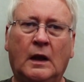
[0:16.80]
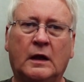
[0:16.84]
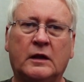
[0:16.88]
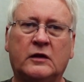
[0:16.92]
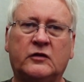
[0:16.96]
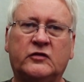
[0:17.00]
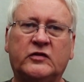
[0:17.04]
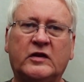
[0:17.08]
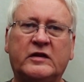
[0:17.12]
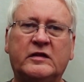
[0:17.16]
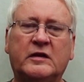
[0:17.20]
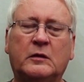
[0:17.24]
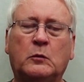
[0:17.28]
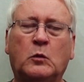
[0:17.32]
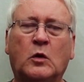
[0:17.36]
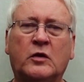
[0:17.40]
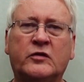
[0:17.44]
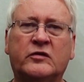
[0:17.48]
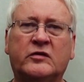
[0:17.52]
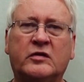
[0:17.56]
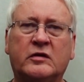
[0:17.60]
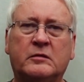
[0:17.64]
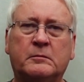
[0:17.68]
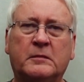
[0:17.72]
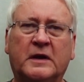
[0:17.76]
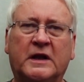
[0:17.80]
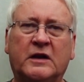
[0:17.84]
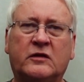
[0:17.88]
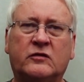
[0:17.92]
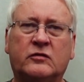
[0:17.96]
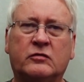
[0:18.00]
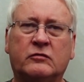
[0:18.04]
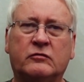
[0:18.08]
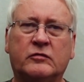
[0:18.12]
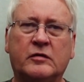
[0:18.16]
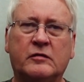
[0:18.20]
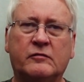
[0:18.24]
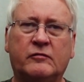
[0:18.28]
They said they wanted me
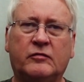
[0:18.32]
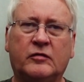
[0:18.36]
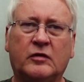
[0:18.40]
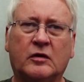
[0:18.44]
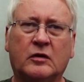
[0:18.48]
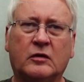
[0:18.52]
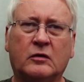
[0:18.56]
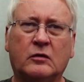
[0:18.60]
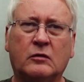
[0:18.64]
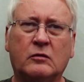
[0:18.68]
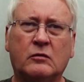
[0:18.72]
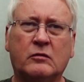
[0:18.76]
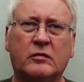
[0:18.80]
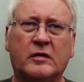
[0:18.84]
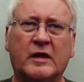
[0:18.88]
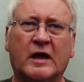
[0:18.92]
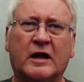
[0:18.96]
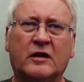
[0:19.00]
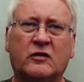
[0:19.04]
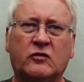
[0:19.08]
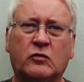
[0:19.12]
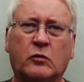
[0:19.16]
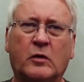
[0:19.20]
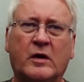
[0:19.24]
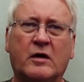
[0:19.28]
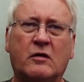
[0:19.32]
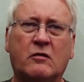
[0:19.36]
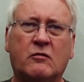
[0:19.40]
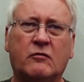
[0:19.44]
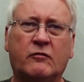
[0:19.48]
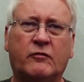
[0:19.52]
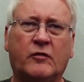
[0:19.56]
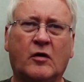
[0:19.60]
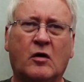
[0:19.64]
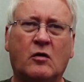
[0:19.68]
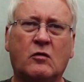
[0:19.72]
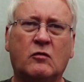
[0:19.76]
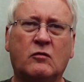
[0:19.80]
to review their
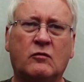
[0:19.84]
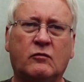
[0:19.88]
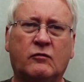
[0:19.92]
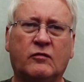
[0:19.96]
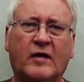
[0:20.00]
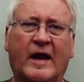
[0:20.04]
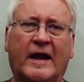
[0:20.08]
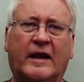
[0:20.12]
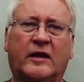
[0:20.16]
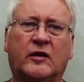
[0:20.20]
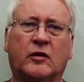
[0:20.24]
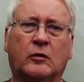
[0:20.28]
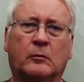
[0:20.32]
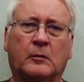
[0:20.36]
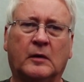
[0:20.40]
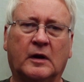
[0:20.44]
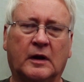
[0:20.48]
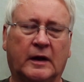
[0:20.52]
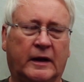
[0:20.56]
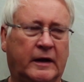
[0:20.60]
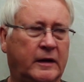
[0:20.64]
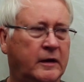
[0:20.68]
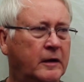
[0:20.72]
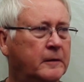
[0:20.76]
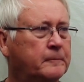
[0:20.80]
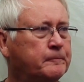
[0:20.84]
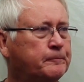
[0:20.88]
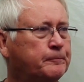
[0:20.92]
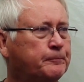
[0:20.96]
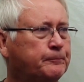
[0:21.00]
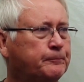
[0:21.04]
12-volt vacuum cleaner.